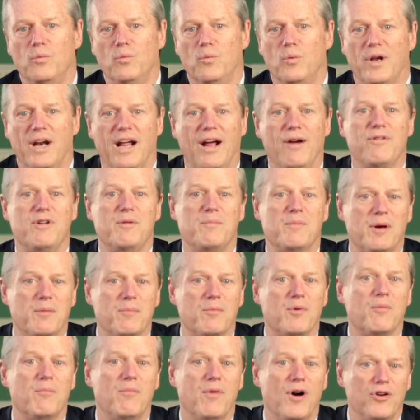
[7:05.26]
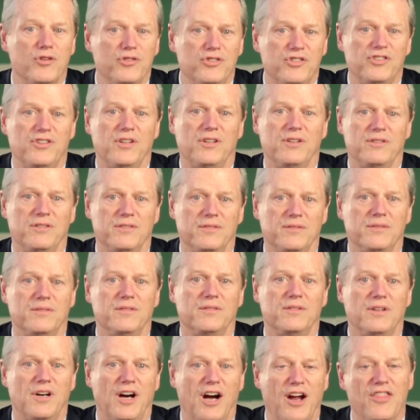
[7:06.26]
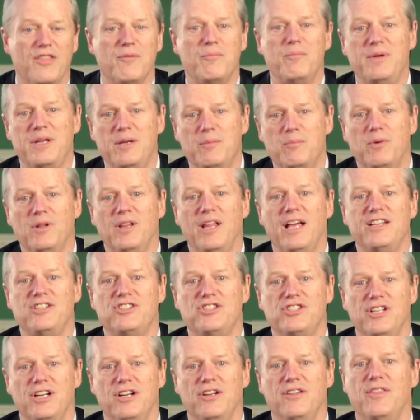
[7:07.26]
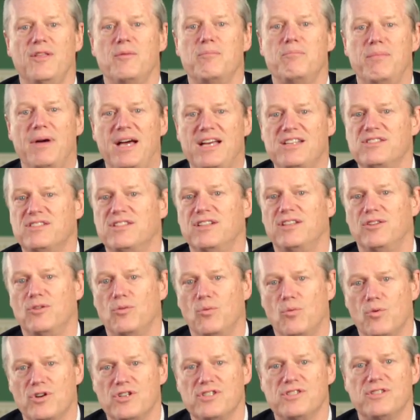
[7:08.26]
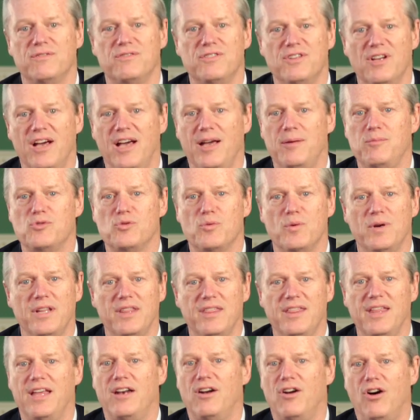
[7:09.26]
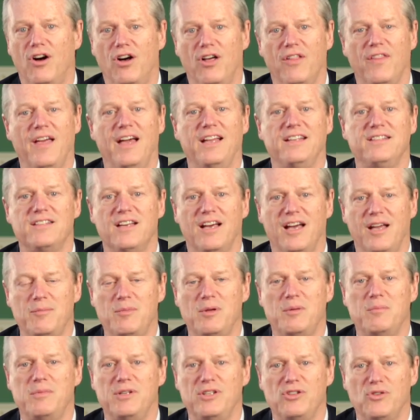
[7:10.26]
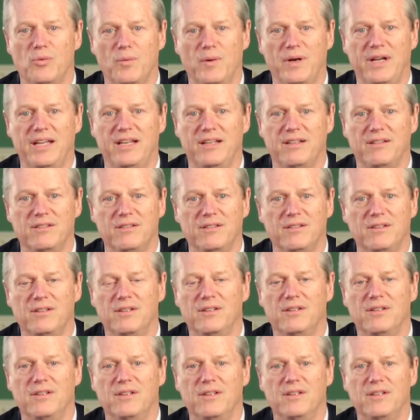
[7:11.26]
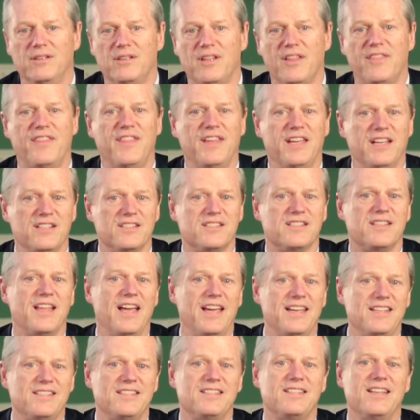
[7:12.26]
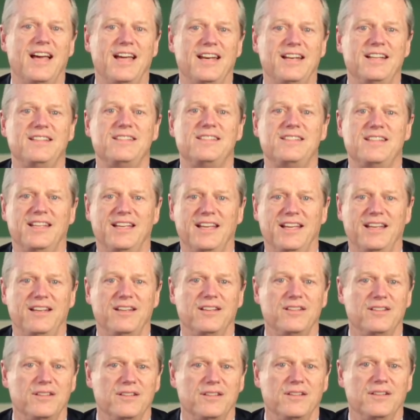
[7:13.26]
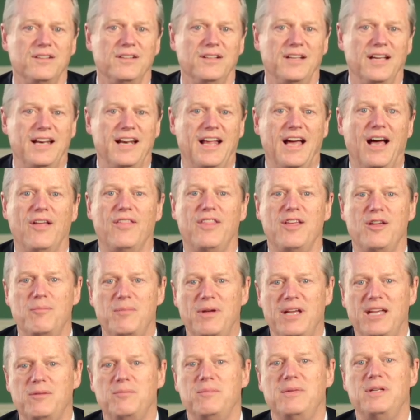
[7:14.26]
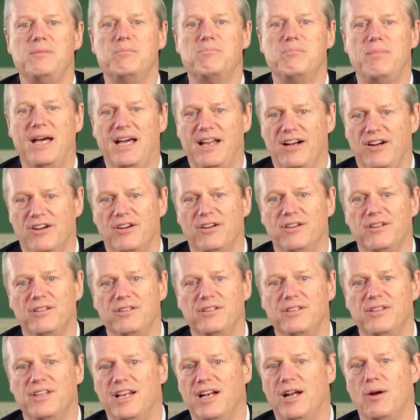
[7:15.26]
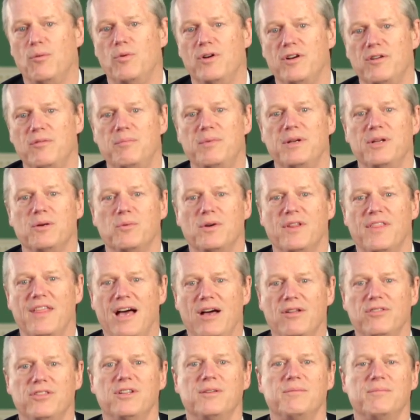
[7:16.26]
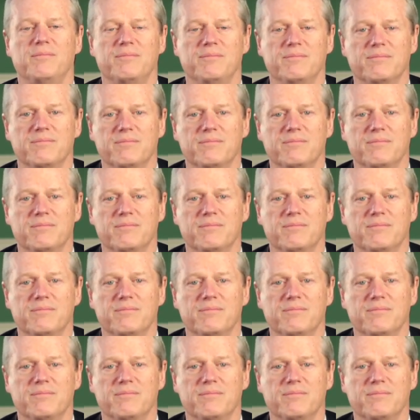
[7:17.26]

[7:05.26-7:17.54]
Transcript: what I remember most are the people I shared the best and the worst of times with and all that time in between the things they said and did, and how they made me better than I would have been without them.